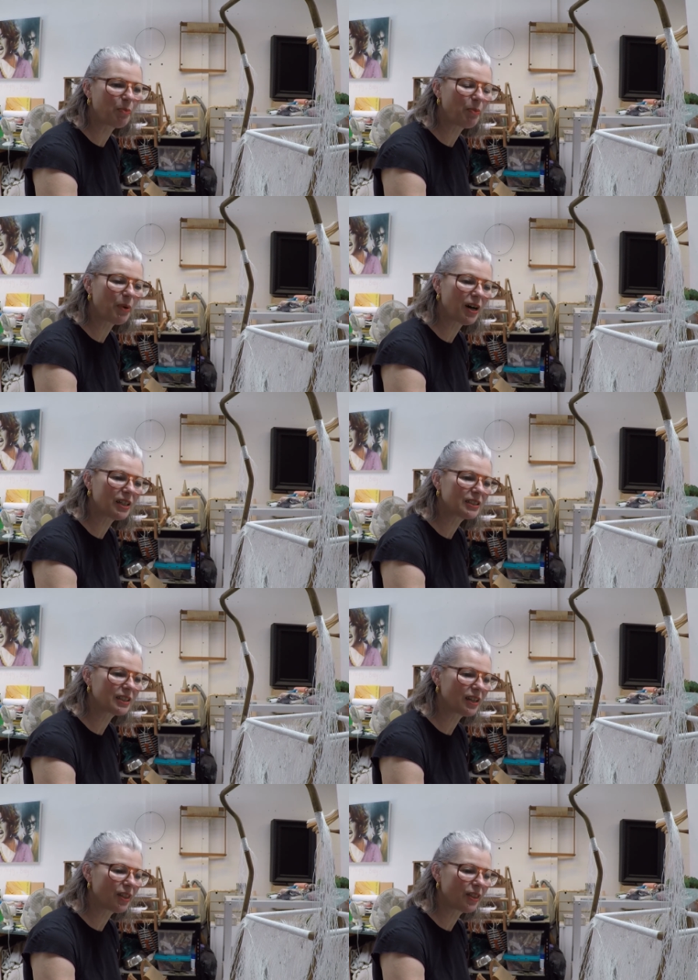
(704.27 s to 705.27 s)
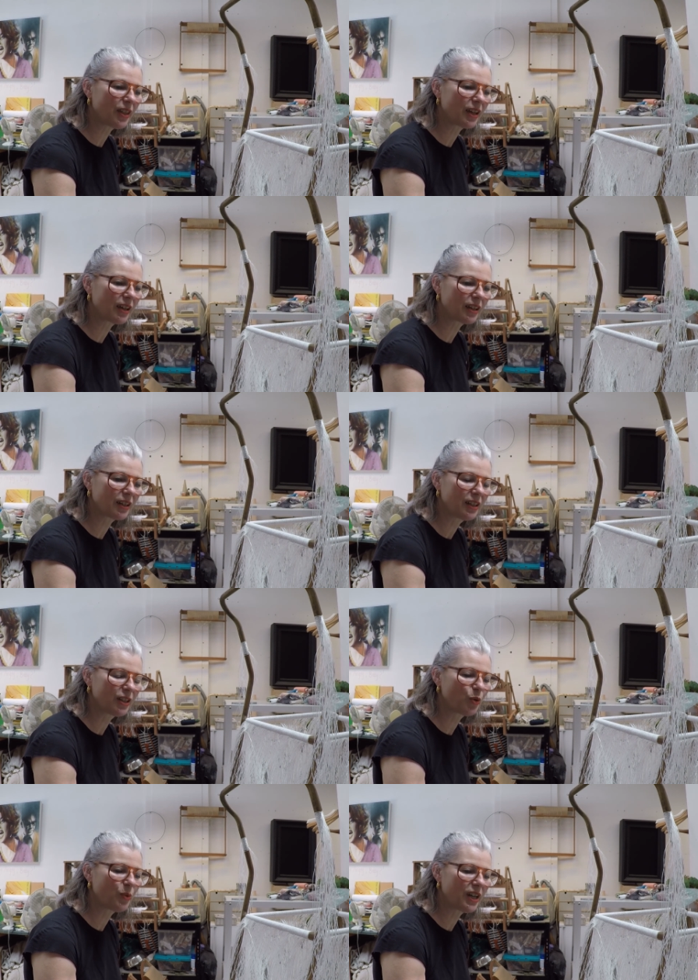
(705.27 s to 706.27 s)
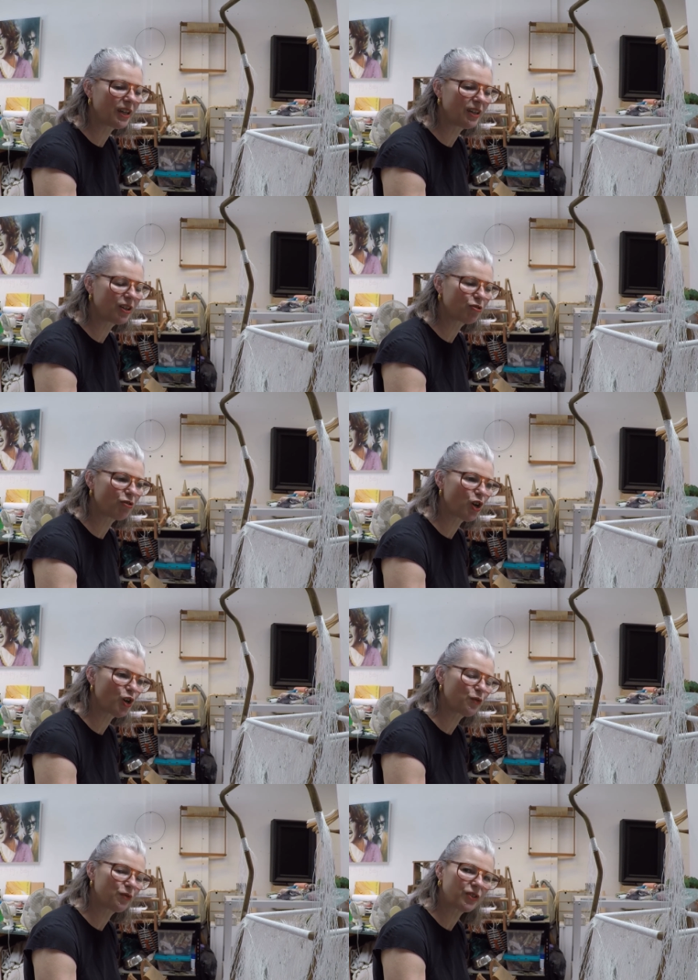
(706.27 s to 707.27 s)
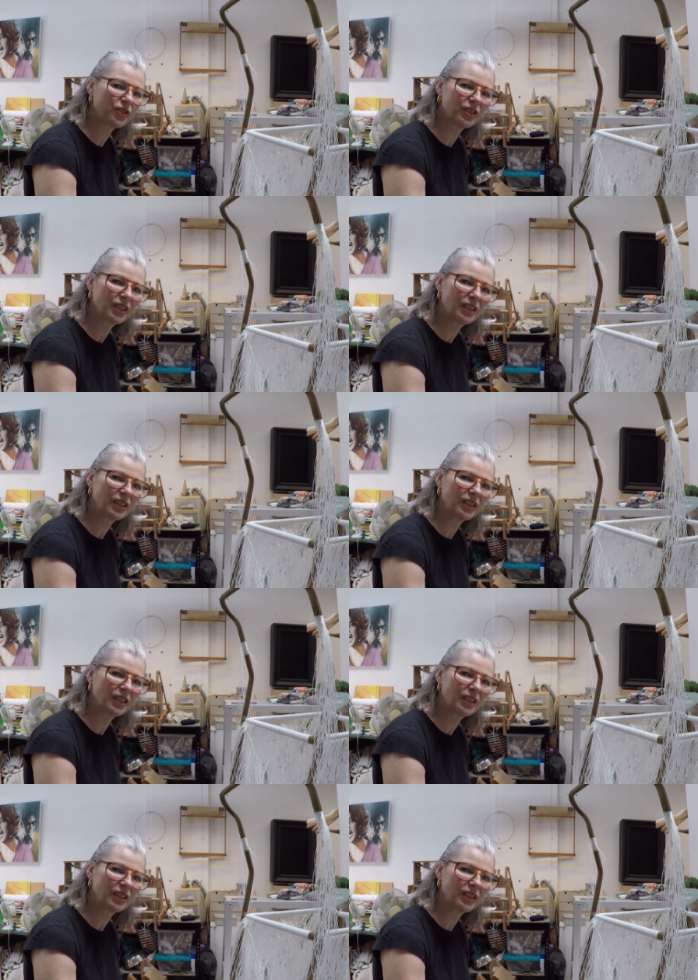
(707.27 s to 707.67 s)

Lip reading: But I think the way craft